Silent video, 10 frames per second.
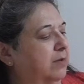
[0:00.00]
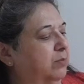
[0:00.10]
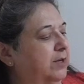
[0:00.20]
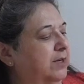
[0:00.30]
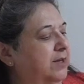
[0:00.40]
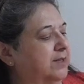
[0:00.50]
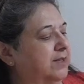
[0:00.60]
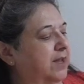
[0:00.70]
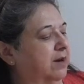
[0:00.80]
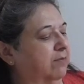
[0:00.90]
when it does
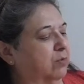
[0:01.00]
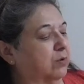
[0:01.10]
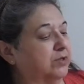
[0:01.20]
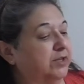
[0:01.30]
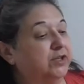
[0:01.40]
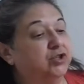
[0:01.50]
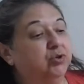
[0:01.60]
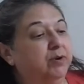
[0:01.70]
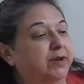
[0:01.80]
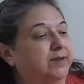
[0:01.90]
that, of course, it
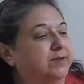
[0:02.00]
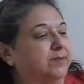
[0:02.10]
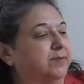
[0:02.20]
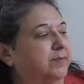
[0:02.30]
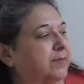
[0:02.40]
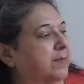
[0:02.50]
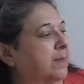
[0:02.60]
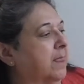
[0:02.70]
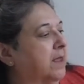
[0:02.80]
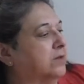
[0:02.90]
shrinks.
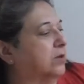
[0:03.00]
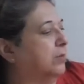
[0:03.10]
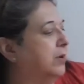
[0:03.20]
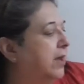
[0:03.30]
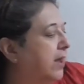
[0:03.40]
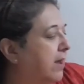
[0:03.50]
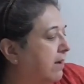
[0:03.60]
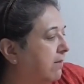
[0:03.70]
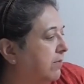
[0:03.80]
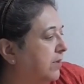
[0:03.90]
So we
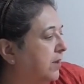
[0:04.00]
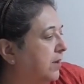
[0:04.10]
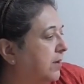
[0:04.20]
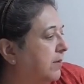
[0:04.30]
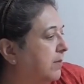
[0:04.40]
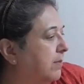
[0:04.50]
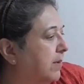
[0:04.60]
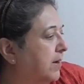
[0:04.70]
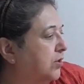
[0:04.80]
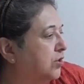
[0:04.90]
have the
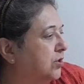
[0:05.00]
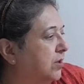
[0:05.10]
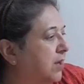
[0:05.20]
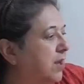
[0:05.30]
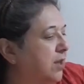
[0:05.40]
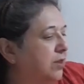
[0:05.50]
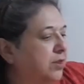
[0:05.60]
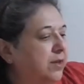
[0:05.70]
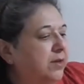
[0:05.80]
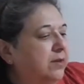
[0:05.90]
mesh.
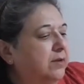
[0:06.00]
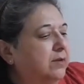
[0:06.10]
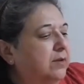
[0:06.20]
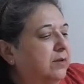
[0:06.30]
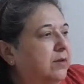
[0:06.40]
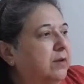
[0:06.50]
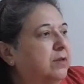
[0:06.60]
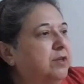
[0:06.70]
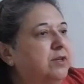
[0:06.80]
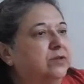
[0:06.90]

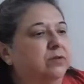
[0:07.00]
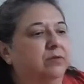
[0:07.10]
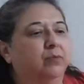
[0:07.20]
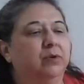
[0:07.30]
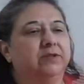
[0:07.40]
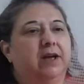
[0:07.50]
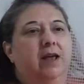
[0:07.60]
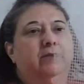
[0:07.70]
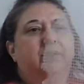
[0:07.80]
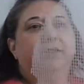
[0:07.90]
These are
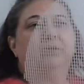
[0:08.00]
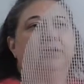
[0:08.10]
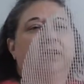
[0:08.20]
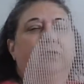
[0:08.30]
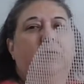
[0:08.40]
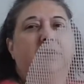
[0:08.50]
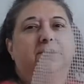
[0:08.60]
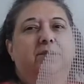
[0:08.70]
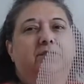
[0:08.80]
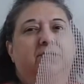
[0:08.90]
that cross
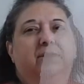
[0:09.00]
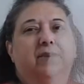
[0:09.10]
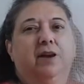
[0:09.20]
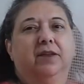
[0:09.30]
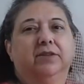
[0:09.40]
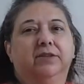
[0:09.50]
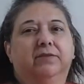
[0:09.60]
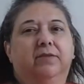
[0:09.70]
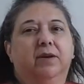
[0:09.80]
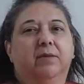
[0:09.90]
stitch stuff. I got this
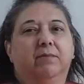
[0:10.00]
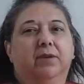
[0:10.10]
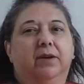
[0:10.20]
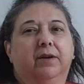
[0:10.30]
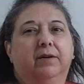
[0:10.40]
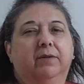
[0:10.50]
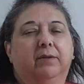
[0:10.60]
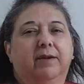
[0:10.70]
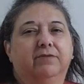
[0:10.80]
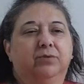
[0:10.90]
from the
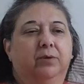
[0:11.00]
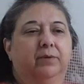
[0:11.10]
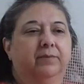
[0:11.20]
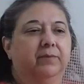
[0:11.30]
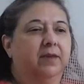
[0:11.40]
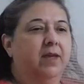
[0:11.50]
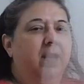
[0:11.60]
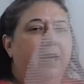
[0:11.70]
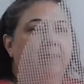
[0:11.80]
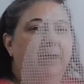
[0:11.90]
craft store.
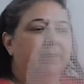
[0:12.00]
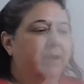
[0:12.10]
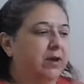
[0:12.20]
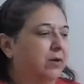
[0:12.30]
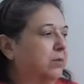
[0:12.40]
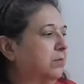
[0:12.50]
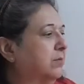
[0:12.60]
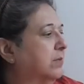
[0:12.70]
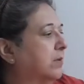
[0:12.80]
I made my own,